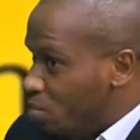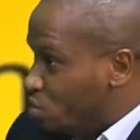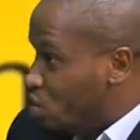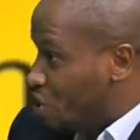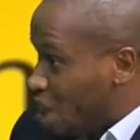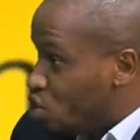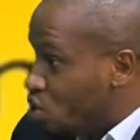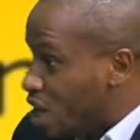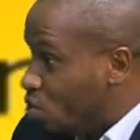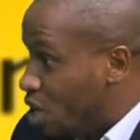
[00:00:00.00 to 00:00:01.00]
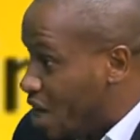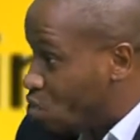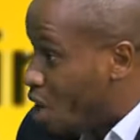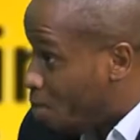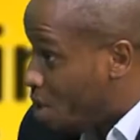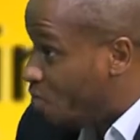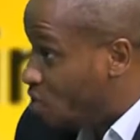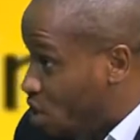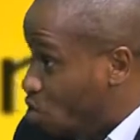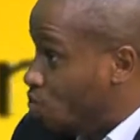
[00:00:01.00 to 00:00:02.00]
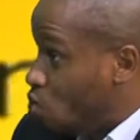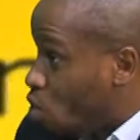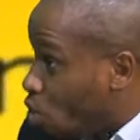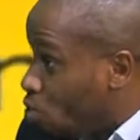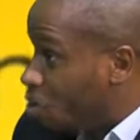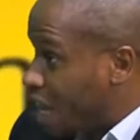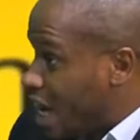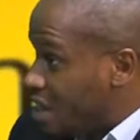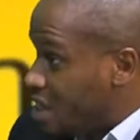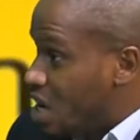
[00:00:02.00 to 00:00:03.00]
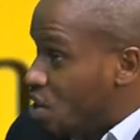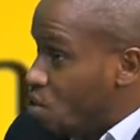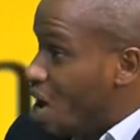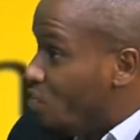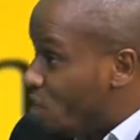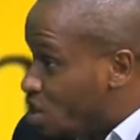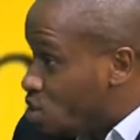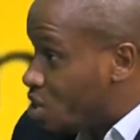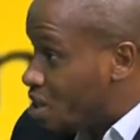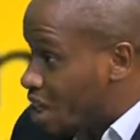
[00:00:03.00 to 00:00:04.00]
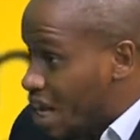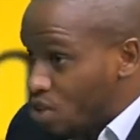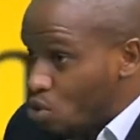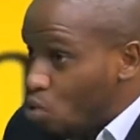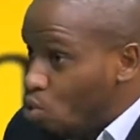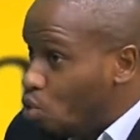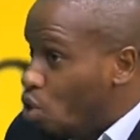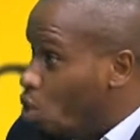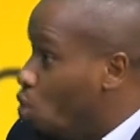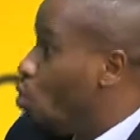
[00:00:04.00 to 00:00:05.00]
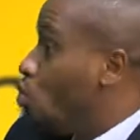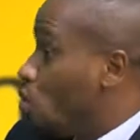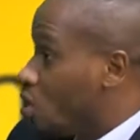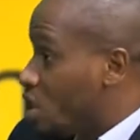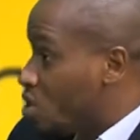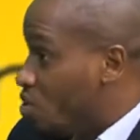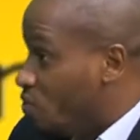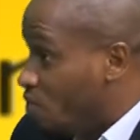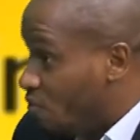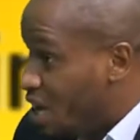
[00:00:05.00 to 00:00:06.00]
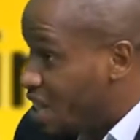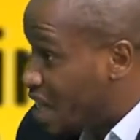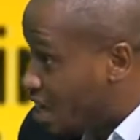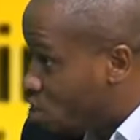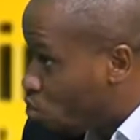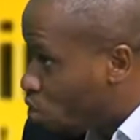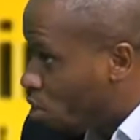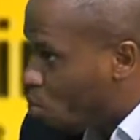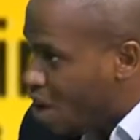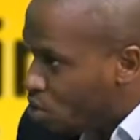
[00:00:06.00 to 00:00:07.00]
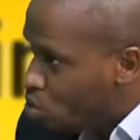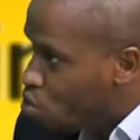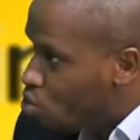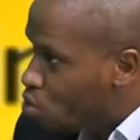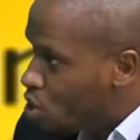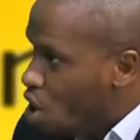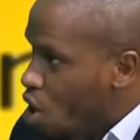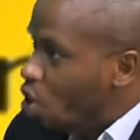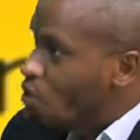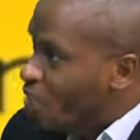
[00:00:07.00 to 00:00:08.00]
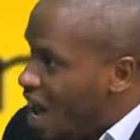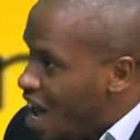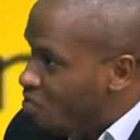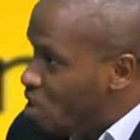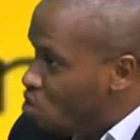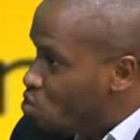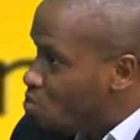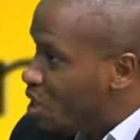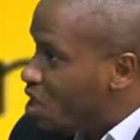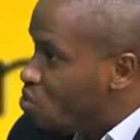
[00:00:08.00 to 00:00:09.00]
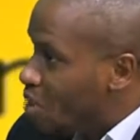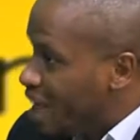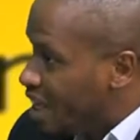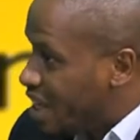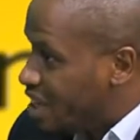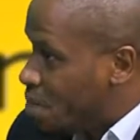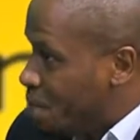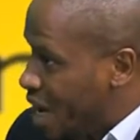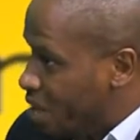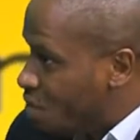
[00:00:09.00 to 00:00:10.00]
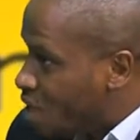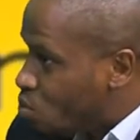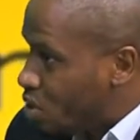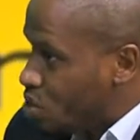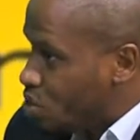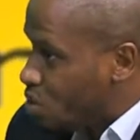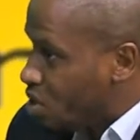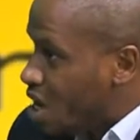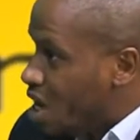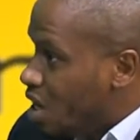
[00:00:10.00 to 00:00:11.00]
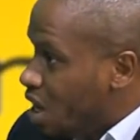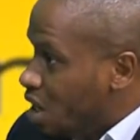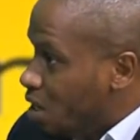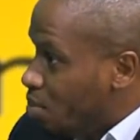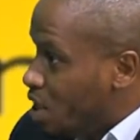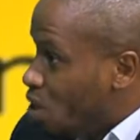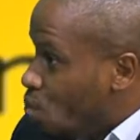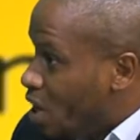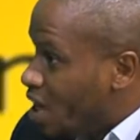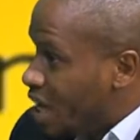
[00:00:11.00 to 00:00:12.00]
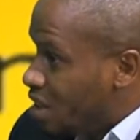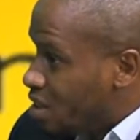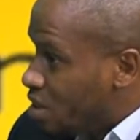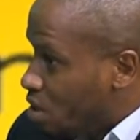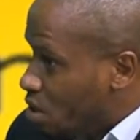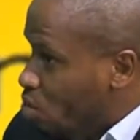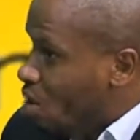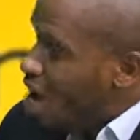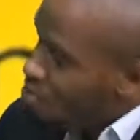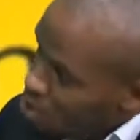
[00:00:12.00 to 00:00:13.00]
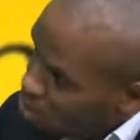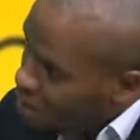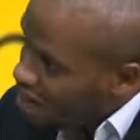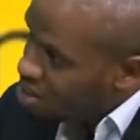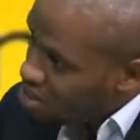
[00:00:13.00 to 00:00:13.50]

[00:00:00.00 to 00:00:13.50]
traditional rulers who are powerful enough to call those guys. You have religious leaders who hold all sorts of events and they show up. Why don't you use all of that avenue to begin to engage them and raise questions in a way that impacts